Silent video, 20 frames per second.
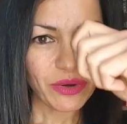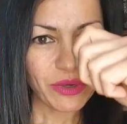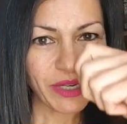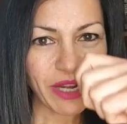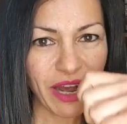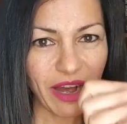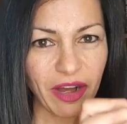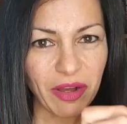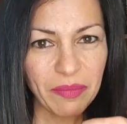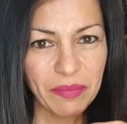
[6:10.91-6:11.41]

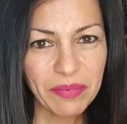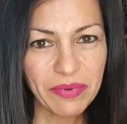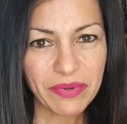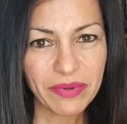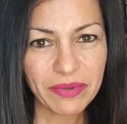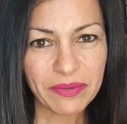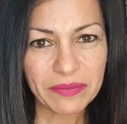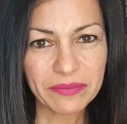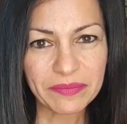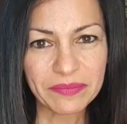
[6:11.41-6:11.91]
Hood up.
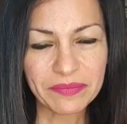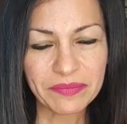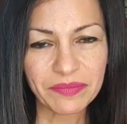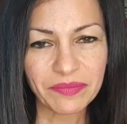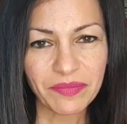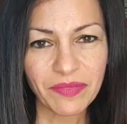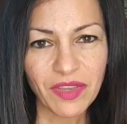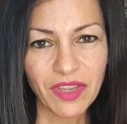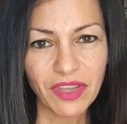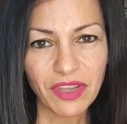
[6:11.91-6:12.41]

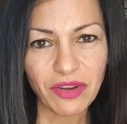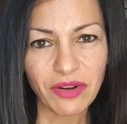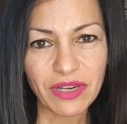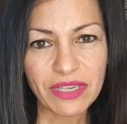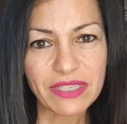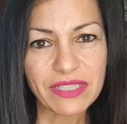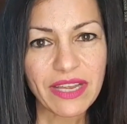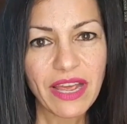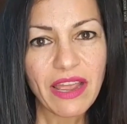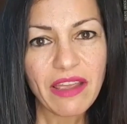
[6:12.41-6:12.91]

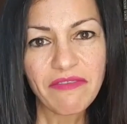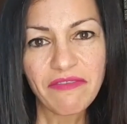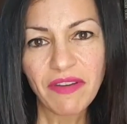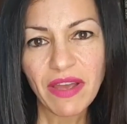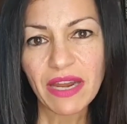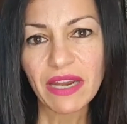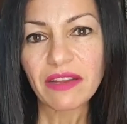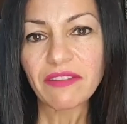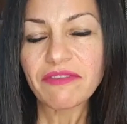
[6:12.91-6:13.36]
You're safe